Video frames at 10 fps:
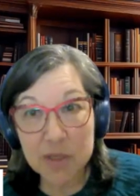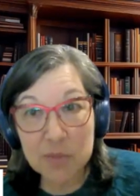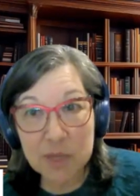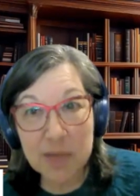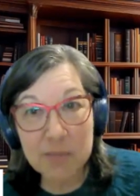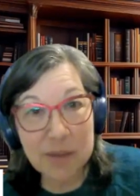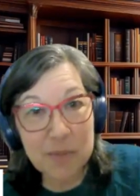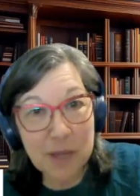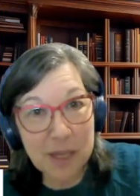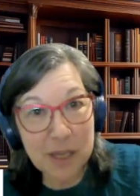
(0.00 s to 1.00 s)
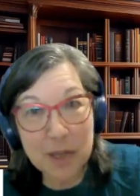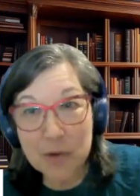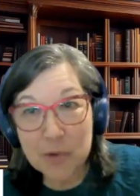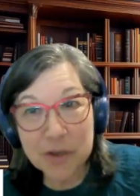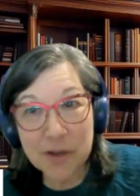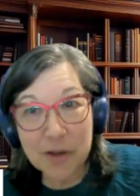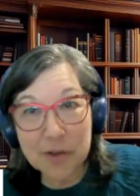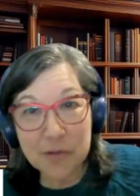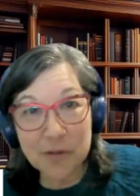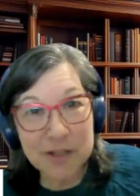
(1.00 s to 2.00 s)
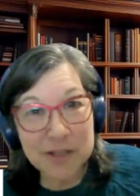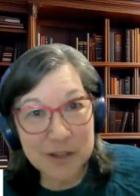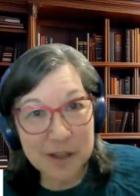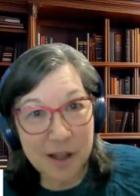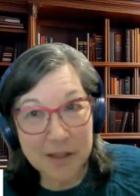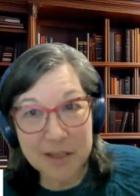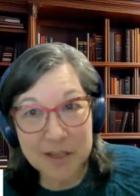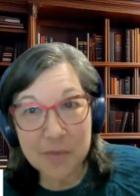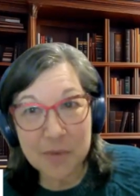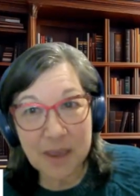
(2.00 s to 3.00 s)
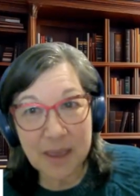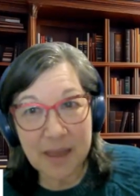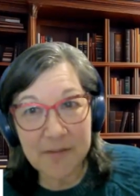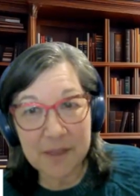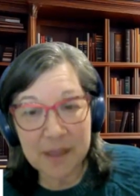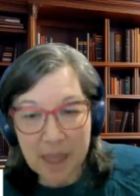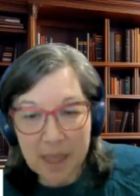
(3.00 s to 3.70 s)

It's meeting people like you and other friends and colleagues that we have,